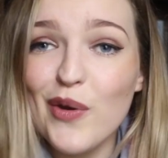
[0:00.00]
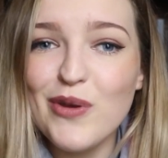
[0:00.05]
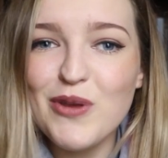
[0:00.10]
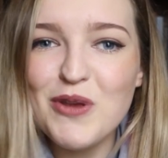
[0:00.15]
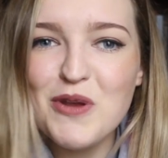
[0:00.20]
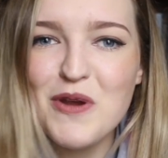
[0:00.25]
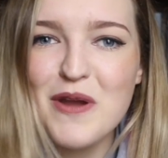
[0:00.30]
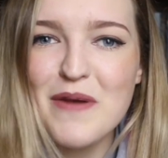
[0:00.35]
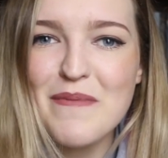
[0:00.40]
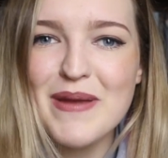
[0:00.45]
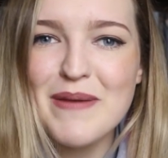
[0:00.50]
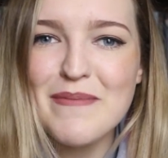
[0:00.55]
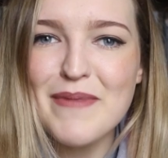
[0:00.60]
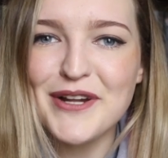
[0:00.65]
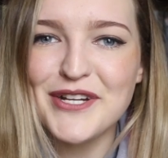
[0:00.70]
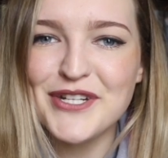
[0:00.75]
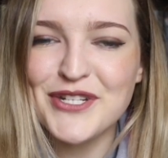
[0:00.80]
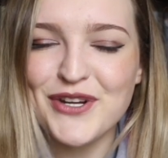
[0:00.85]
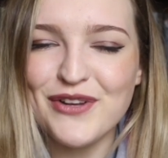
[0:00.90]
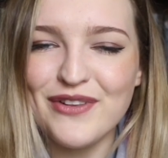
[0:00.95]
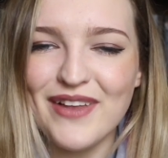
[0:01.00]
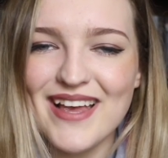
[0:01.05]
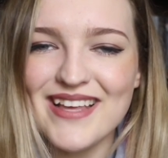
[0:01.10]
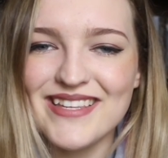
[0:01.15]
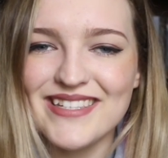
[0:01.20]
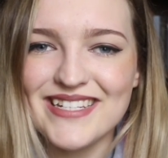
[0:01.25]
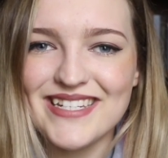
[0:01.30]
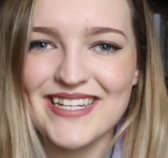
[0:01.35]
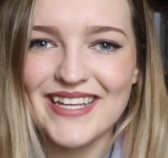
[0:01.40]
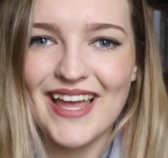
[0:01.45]
you can be much too
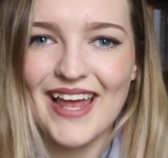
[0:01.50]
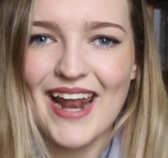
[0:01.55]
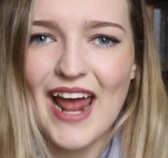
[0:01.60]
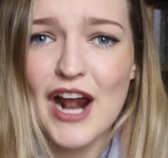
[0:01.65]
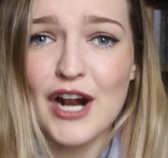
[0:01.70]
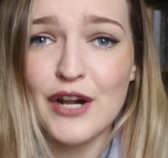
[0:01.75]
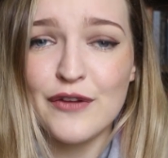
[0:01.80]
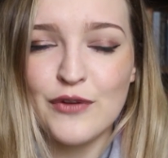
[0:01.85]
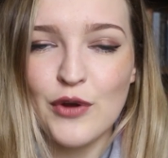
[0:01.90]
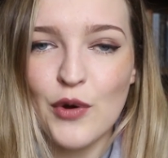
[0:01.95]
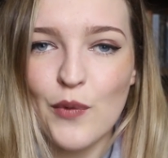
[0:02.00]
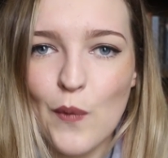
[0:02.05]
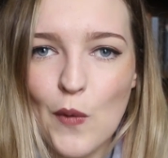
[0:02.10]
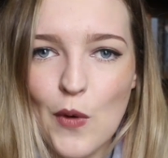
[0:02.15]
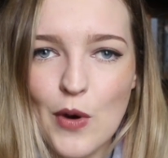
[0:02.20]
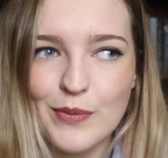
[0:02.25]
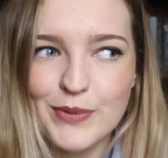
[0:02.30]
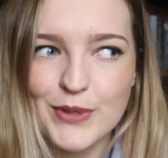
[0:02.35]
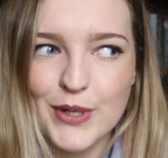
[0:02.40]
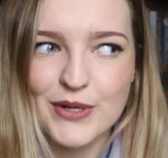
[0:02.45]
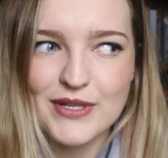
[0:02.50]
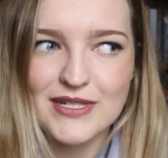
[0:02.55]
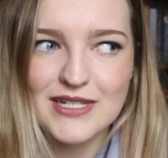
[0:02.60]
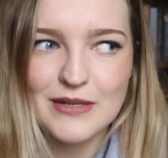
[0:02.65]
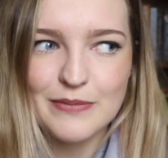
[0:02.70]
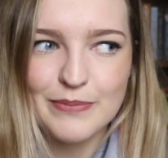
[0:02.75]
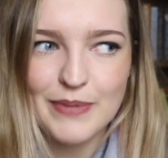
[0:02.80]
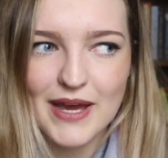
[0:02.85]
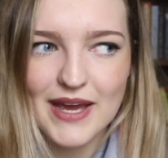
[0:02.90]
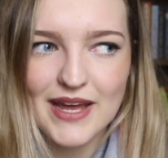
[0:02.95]
lazy to get out of your warm
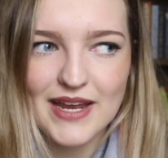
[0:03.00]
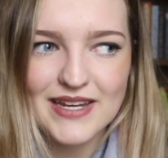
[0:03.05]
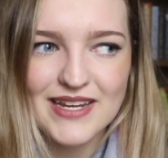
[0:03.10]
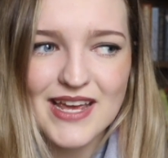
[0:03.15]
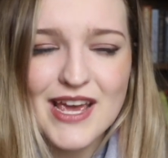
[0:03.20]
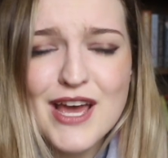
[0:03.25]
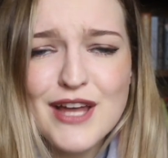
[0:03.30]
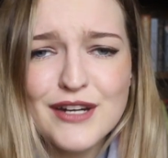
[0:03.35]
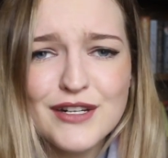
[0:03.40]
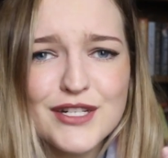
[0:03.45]
toasty bed